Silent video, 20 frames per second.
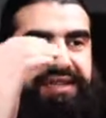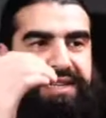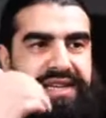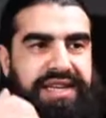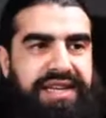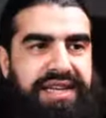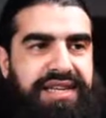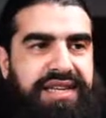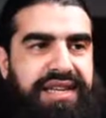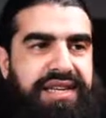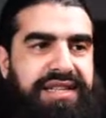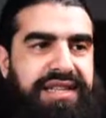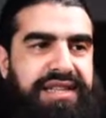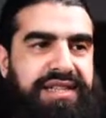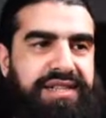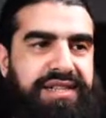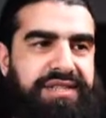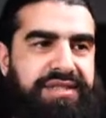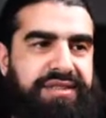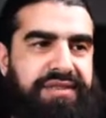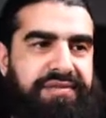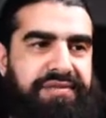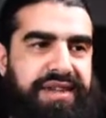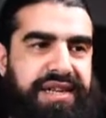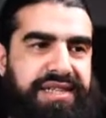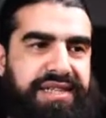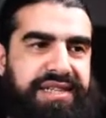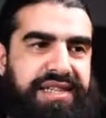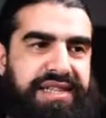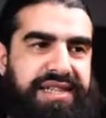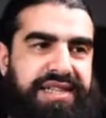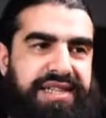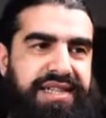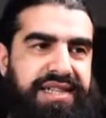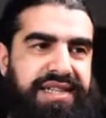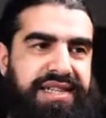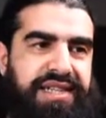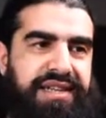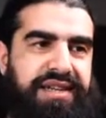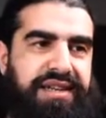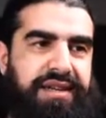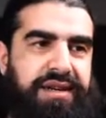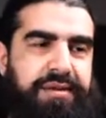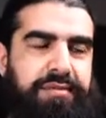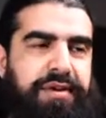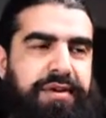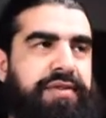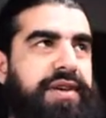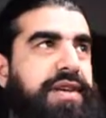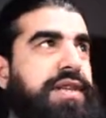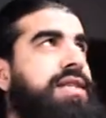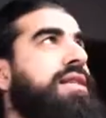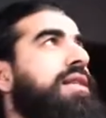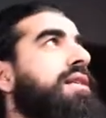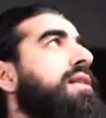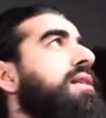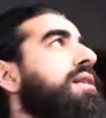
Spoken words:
can you guys tell the soft light on my face?